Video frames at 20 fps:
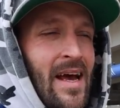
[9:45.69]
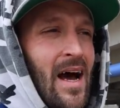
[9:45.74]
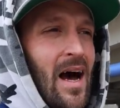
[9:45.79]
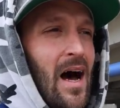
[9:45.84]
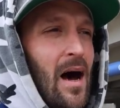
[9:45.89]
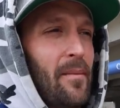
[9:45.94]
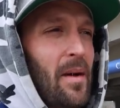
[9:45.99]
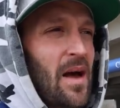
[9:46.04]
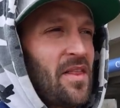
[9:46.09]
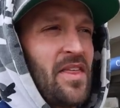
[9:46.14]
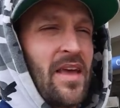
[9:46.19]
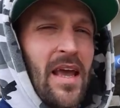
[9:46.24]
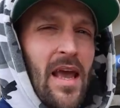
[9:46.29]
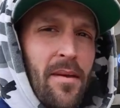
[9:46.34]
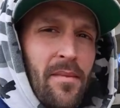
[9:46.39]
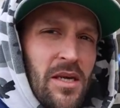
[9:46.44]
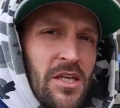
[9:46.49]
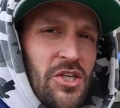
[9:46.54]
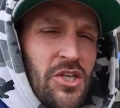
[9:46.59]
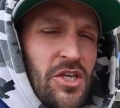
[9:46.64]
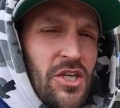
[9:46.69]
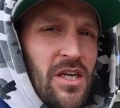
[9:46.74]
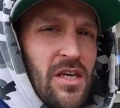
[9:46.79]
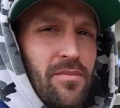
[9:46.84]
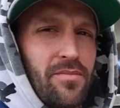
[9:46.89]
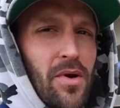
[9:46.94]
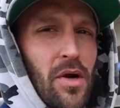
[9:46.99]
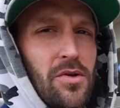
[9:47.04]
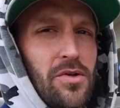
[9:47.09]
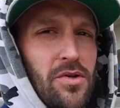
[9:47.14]
Um, I think M H D
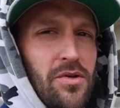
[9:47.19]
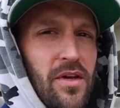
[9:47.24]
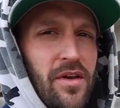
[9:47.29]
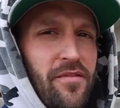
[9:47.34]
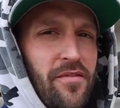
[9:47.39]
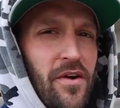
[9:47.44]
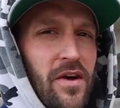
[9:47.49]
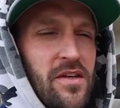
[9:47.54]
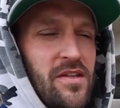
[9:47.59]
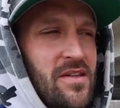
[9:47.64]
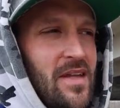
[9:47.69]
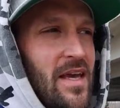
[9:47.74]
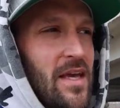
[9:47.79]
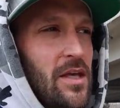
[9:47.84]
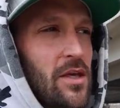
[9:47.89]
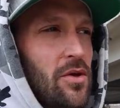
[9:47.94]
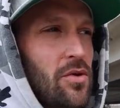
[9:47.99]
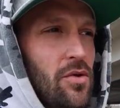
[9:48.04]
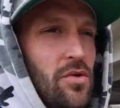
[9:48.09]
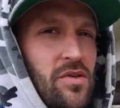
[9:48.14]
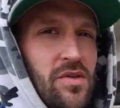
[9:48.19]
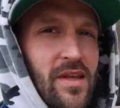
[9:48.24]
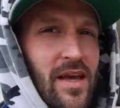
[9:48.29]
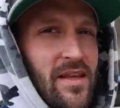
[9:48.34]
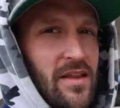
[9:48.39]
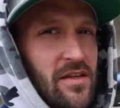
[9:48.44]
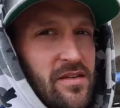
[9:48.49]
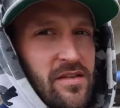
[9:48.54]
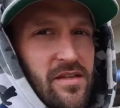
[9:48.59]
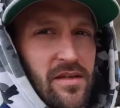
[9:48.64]
and Pro Tuning Freaks, they use
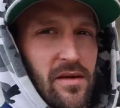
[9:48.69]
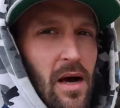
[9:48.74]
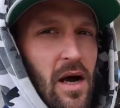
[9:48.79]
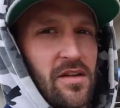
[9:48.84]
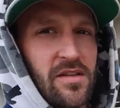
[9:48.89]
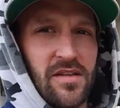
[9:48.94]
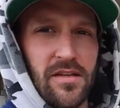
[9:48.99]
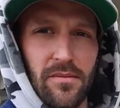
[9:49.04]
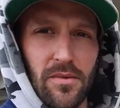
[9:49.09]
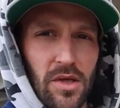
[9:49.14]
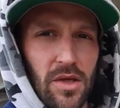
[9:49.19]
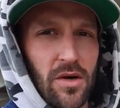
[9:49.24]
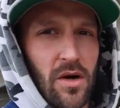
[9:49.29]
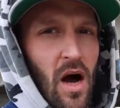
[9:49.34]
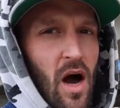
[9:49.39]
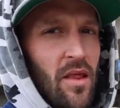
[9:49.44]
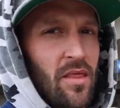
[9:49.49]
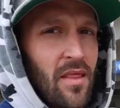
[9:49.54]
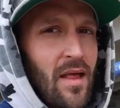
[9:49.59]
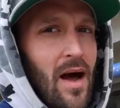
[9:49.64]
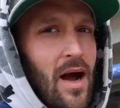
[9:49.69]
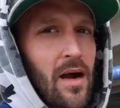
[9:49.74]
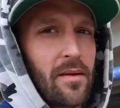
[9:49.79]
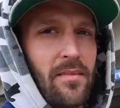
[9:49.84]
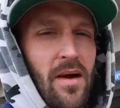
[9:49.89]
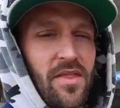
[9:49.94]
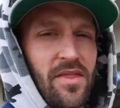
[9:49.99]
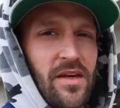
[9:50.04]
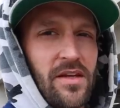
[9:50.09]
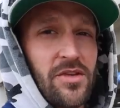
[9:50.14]
like the, a similar unlock
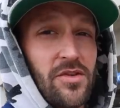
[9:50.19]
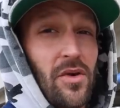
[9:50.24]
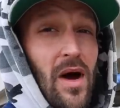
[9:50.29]
method.